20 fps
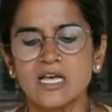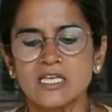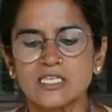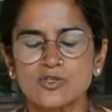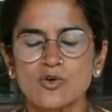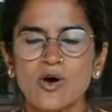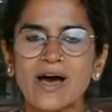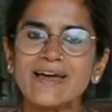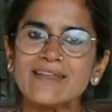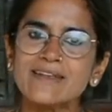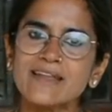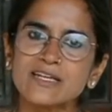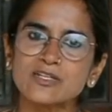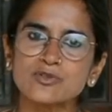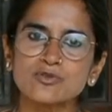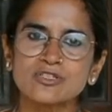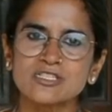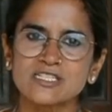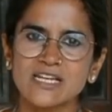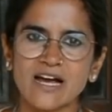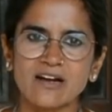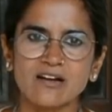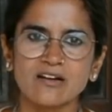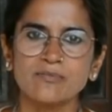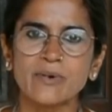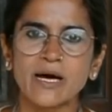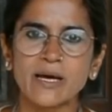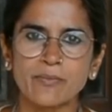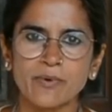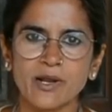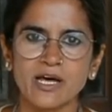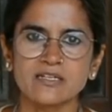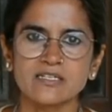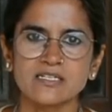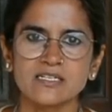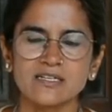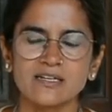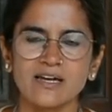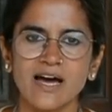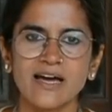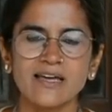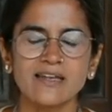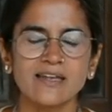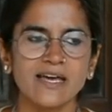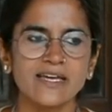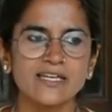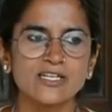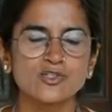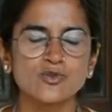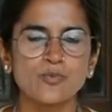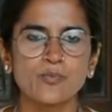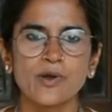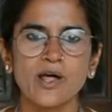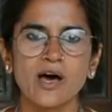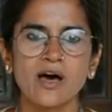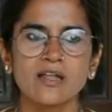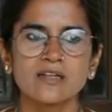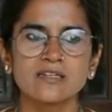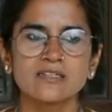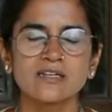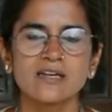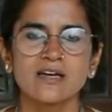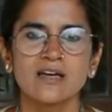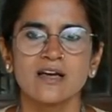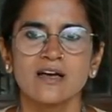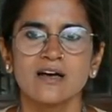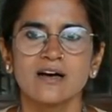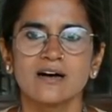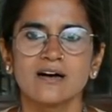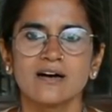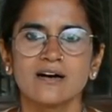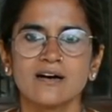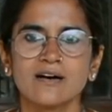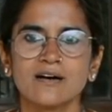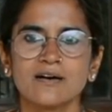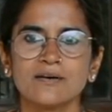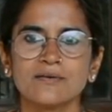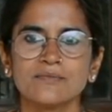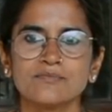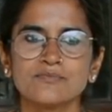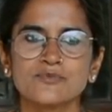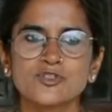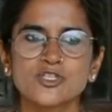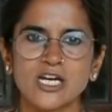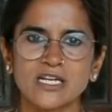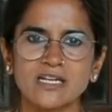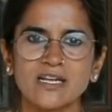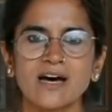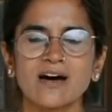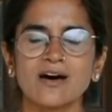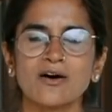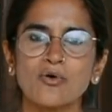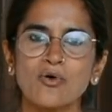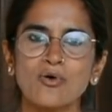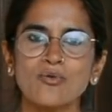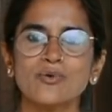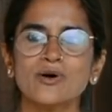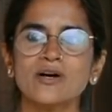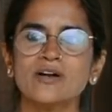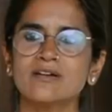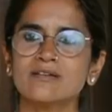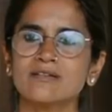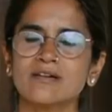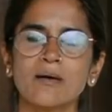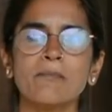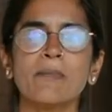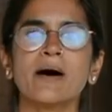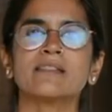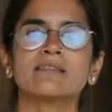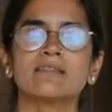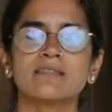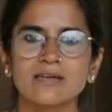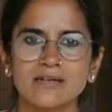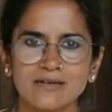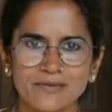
So I like to stagger my planting. I like to plant chana over a month,